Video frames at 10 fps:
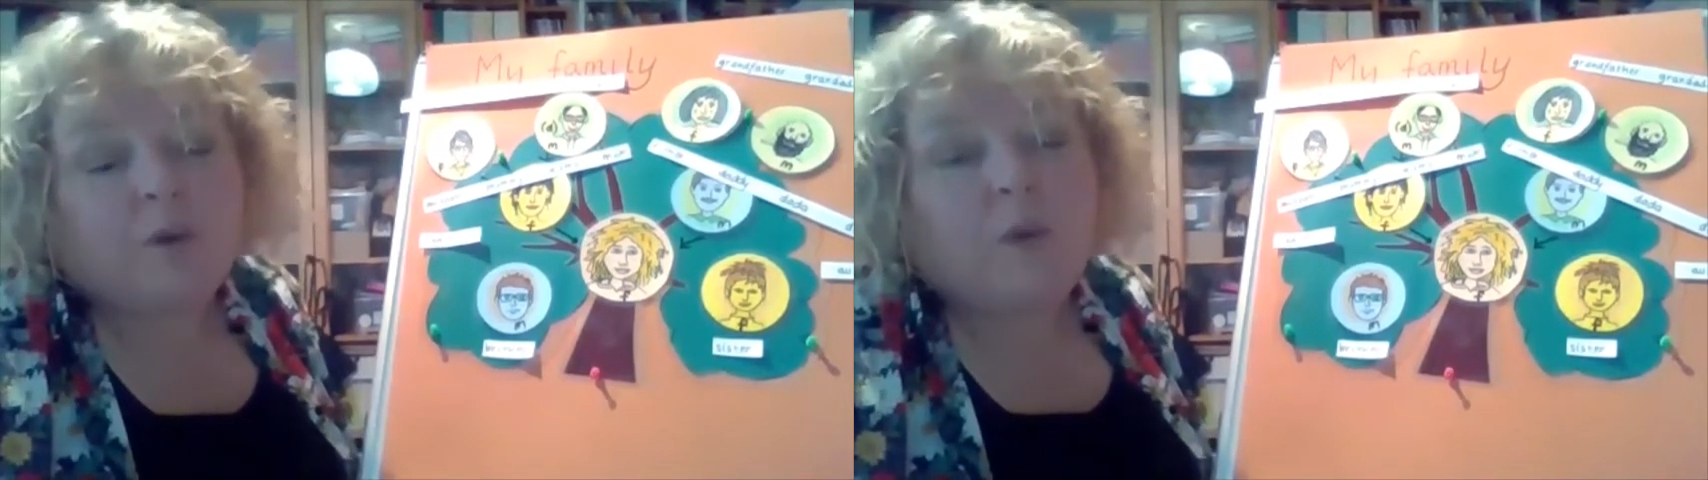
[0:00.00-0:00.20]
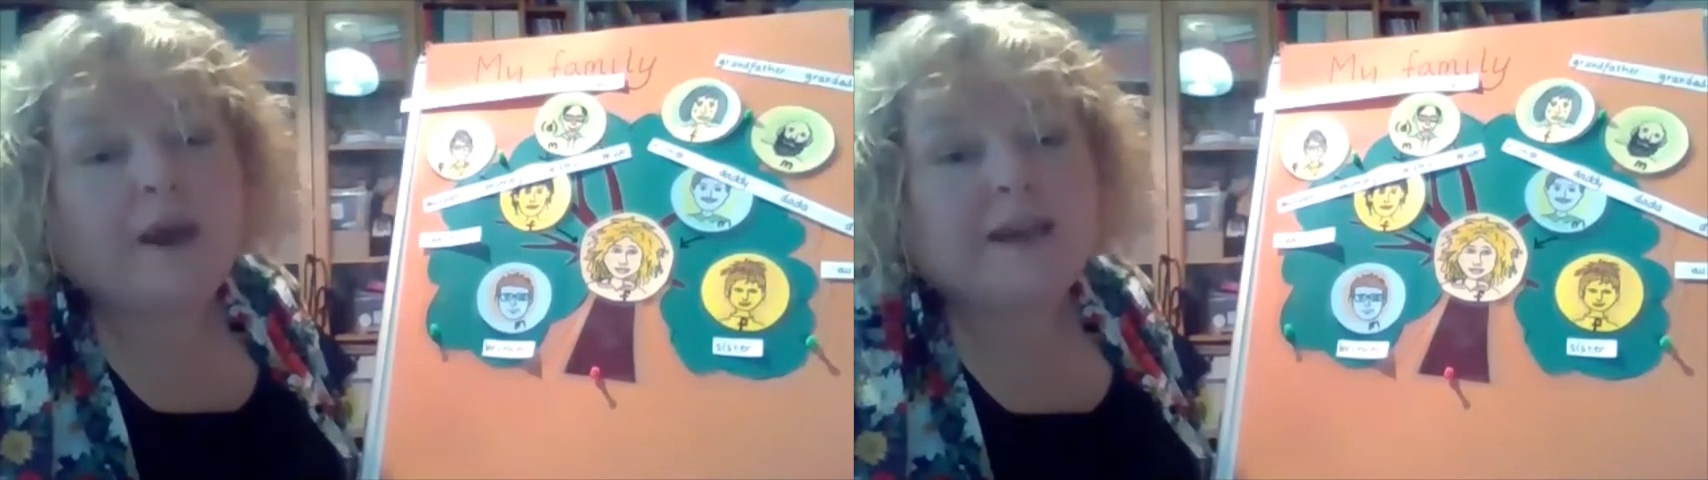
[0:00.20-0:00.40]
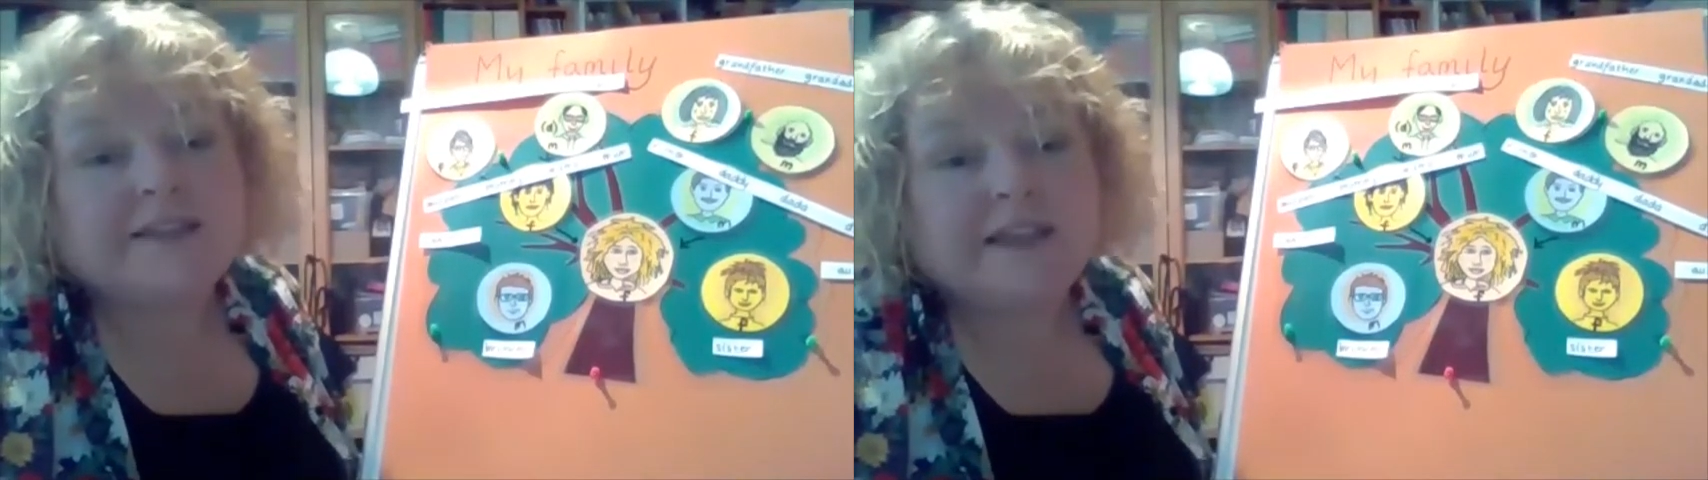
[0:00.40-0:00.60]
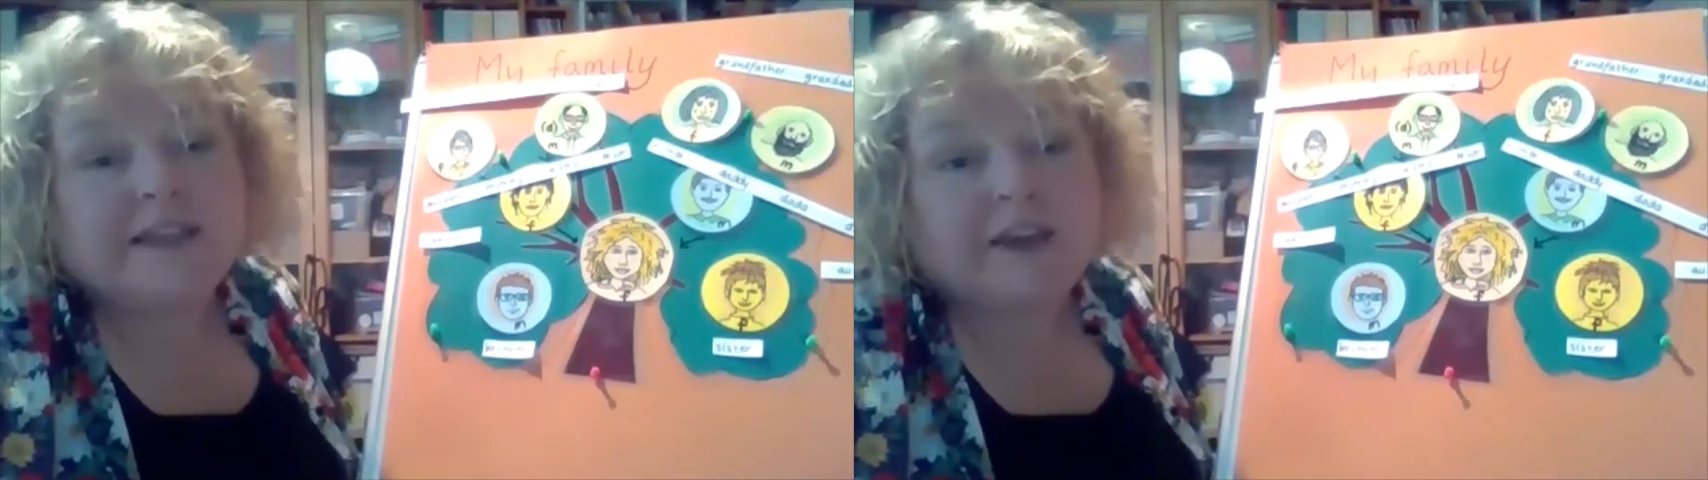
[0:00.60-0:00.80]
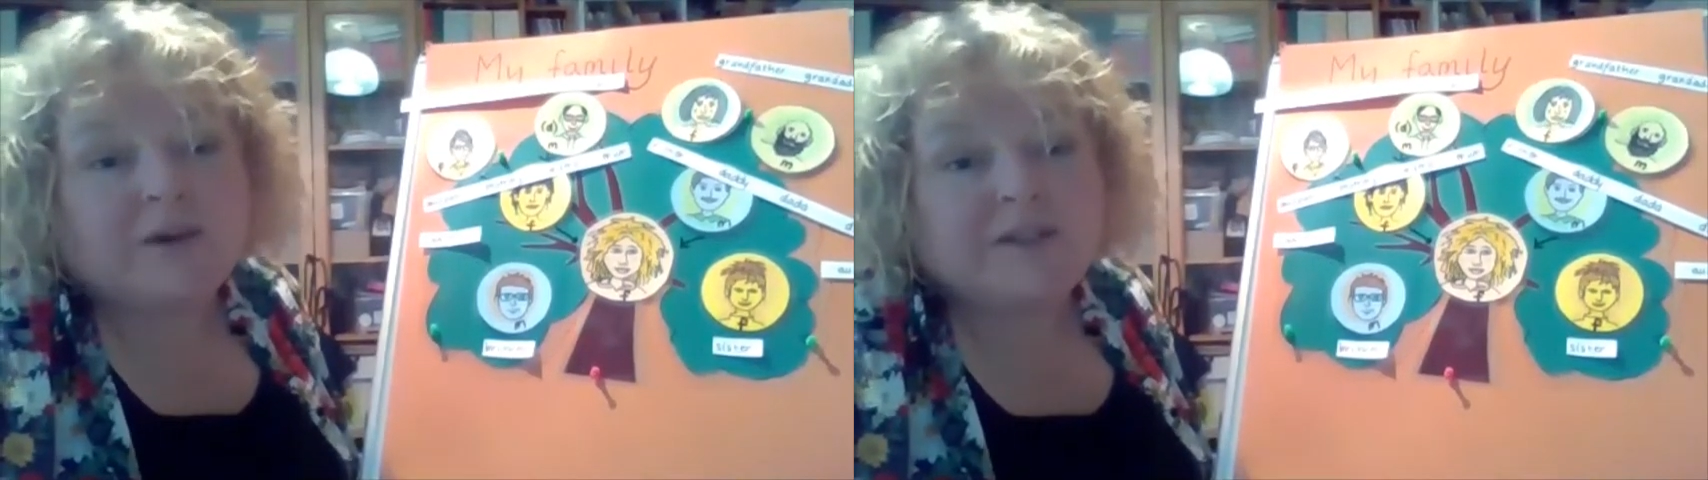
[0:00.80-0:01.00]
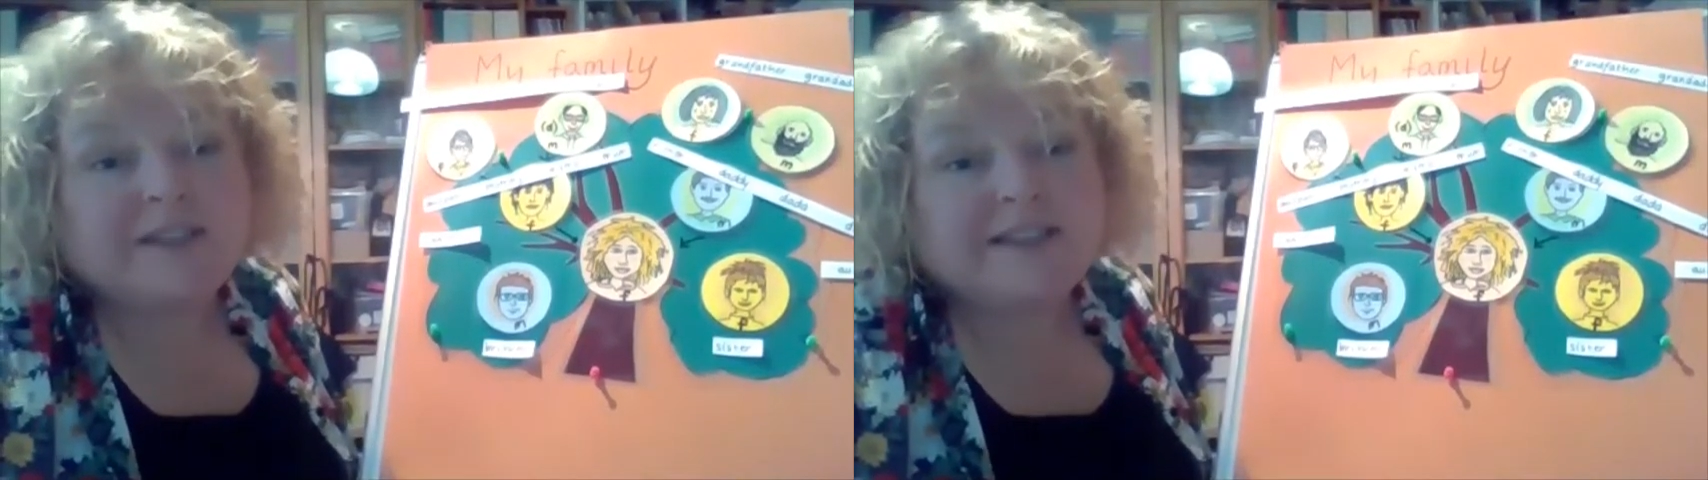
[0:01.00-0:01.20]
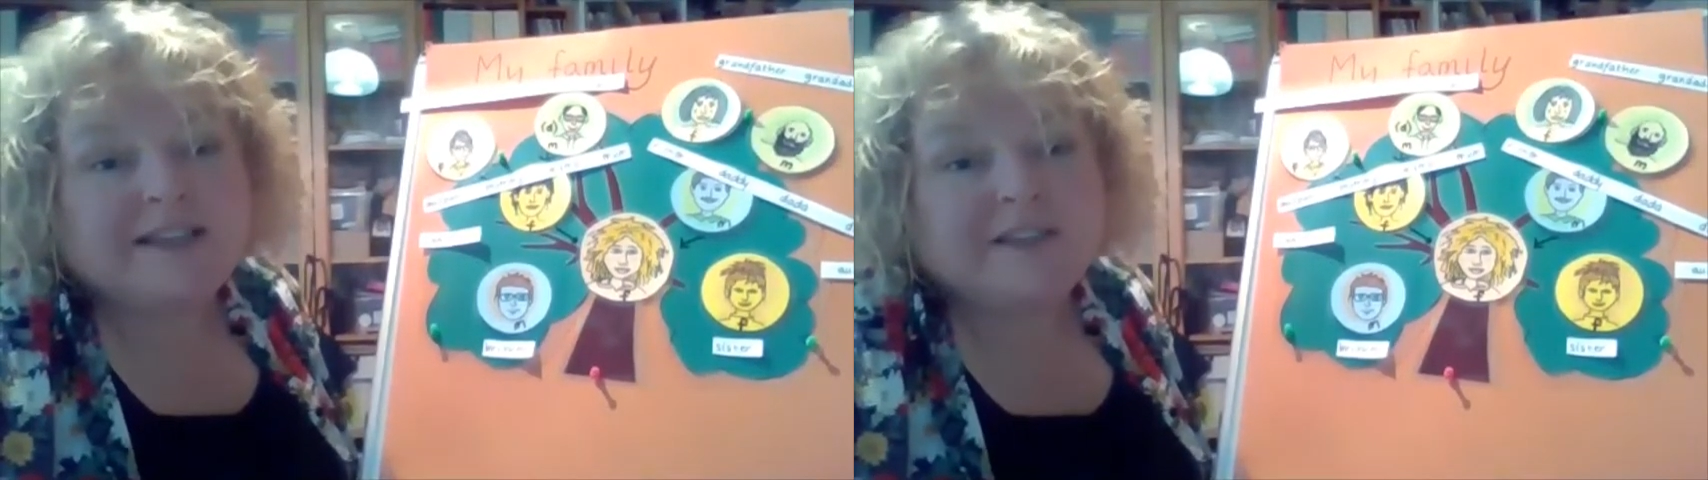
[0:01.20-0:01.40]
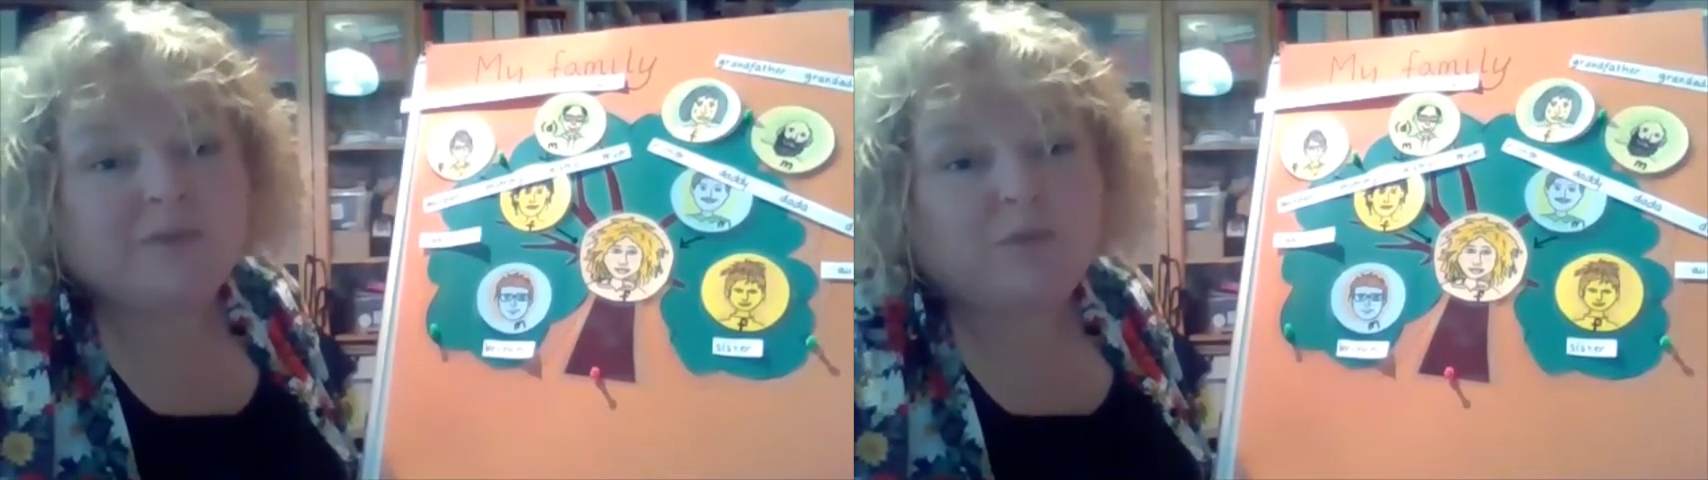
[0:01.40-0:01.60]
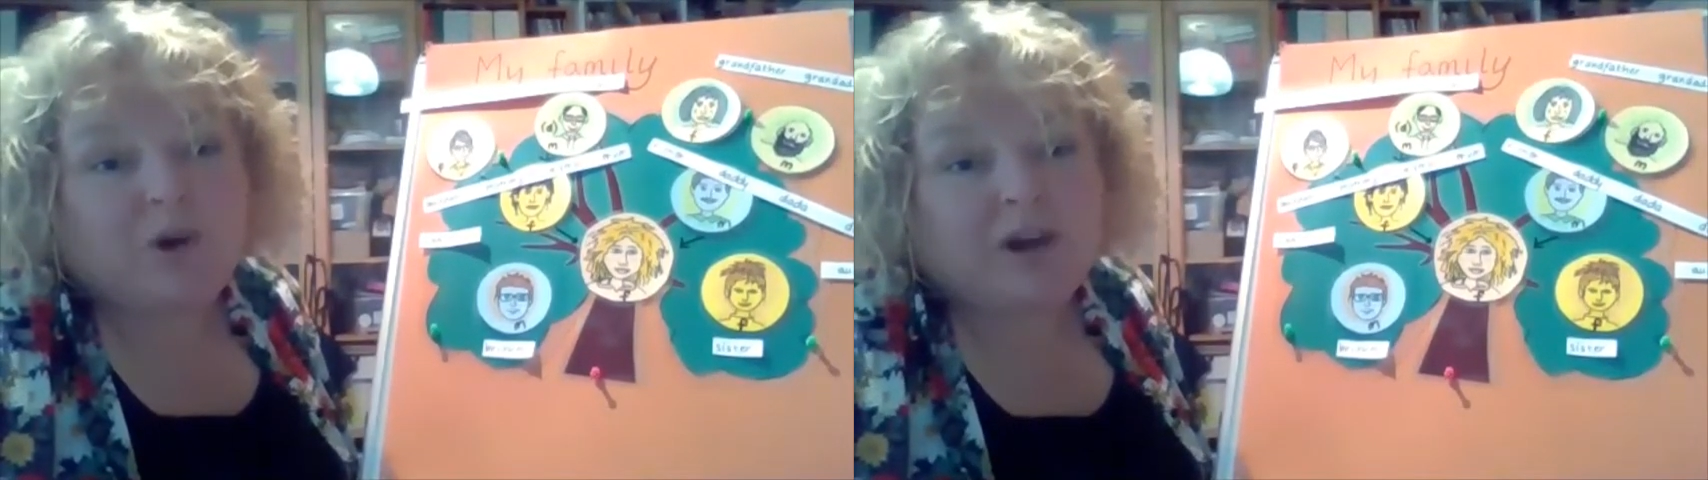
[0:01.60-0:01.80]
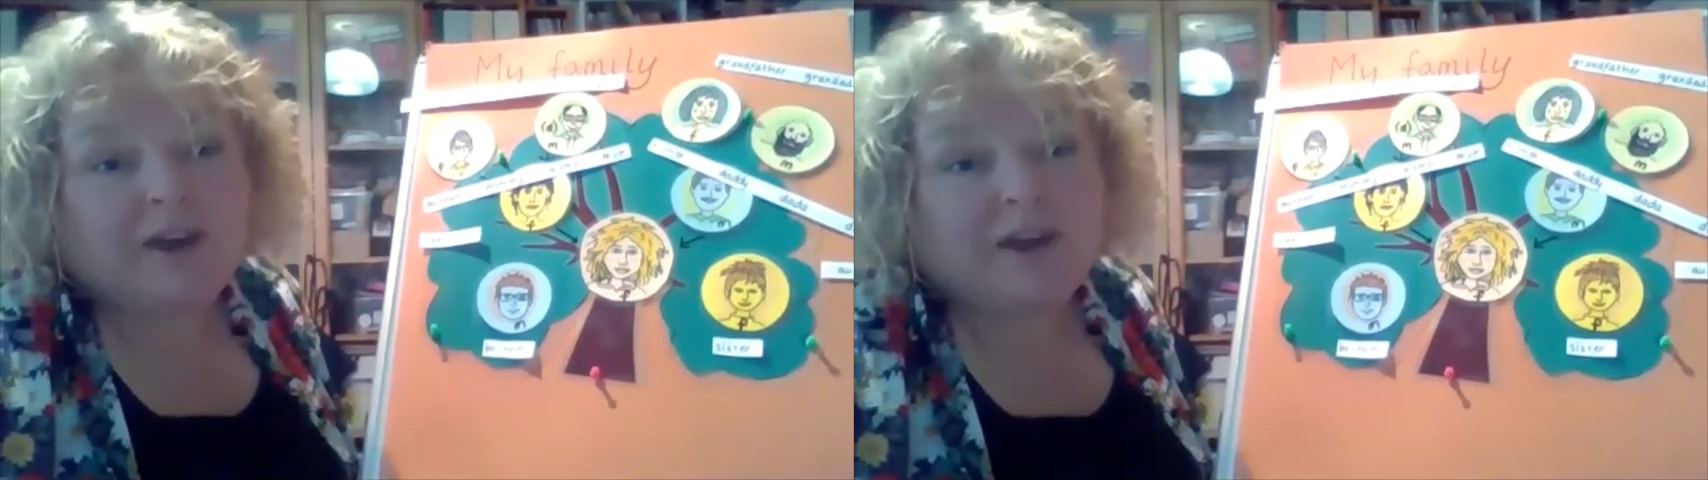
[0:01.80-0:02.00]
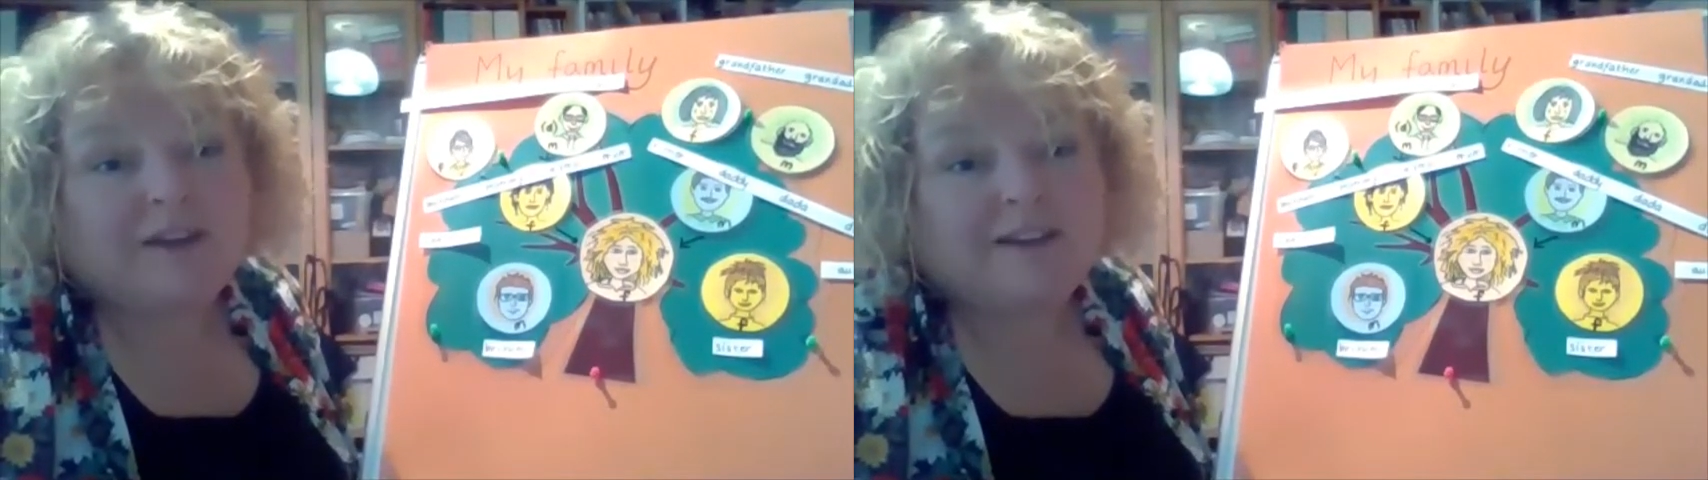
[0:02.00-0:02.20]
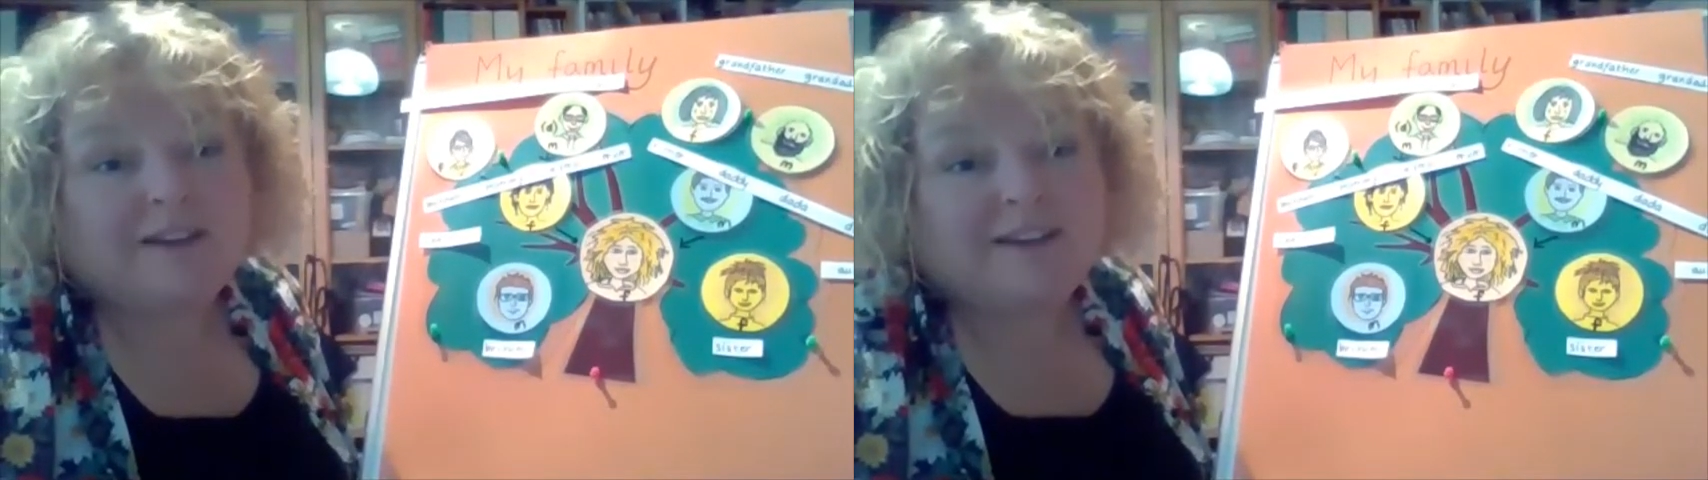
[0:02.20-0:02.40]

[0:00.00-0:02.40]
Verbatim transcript: ways that you're going to send some work in